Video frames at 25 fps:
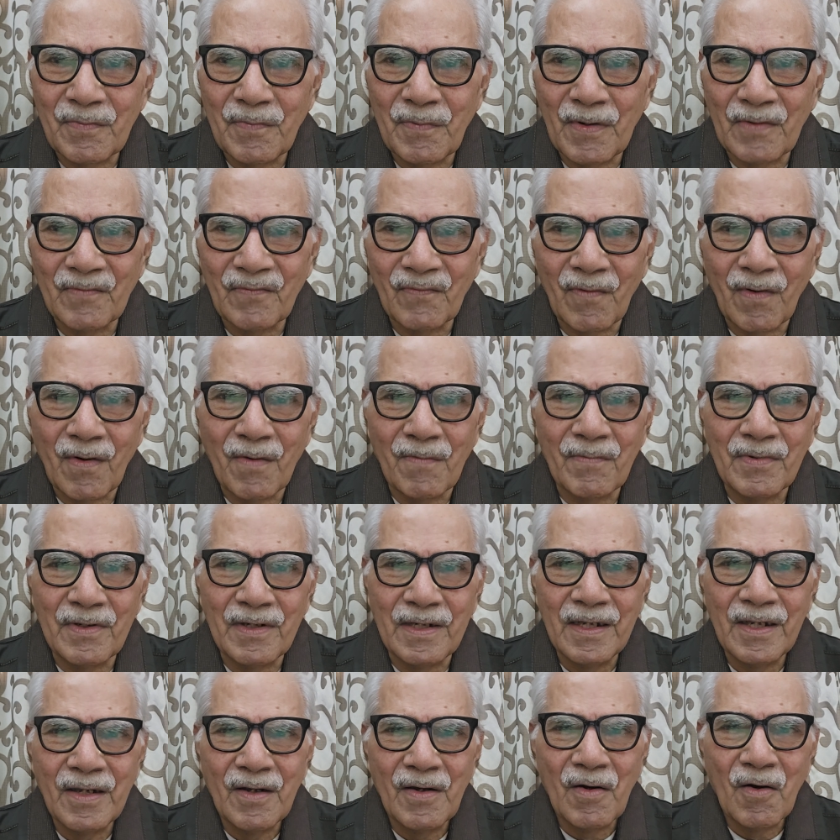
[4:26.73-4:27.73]
performed
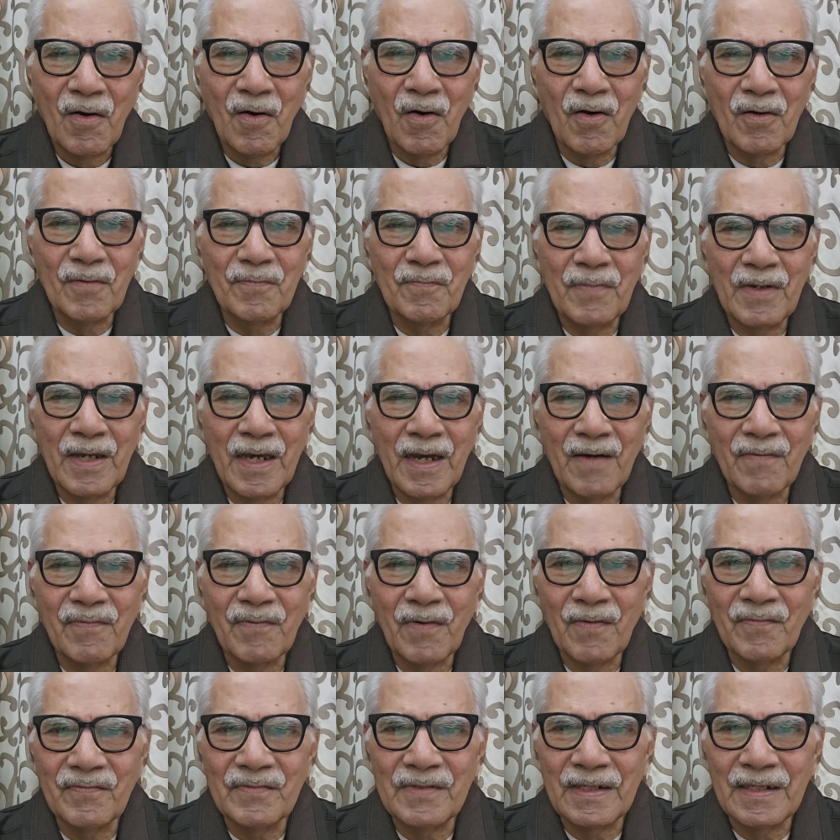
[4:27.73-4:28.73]
on behalf
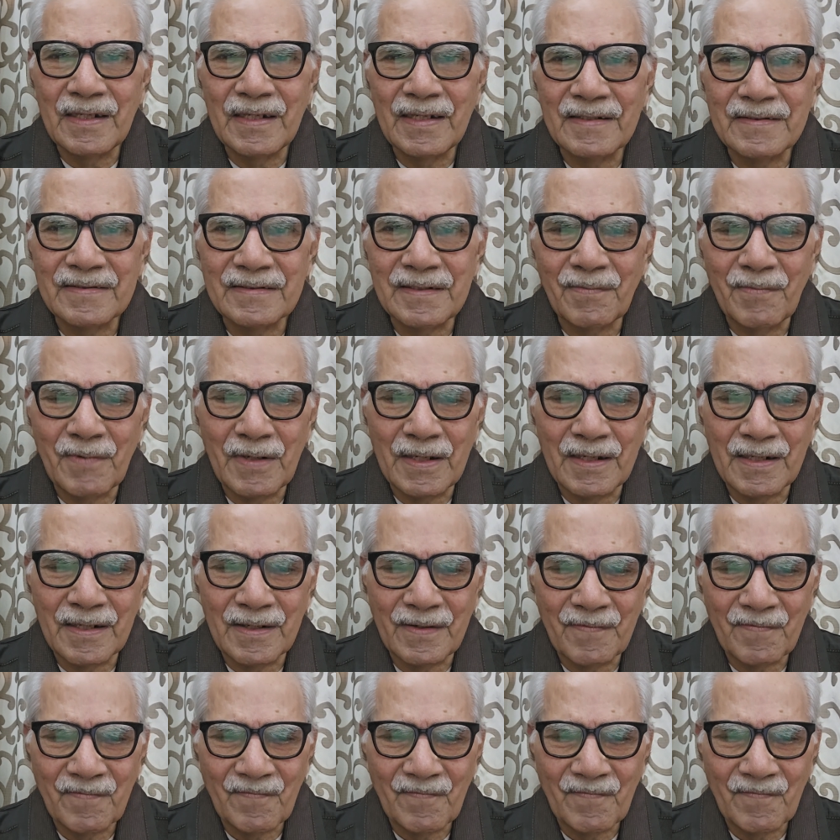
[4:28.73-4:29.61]
of the customer.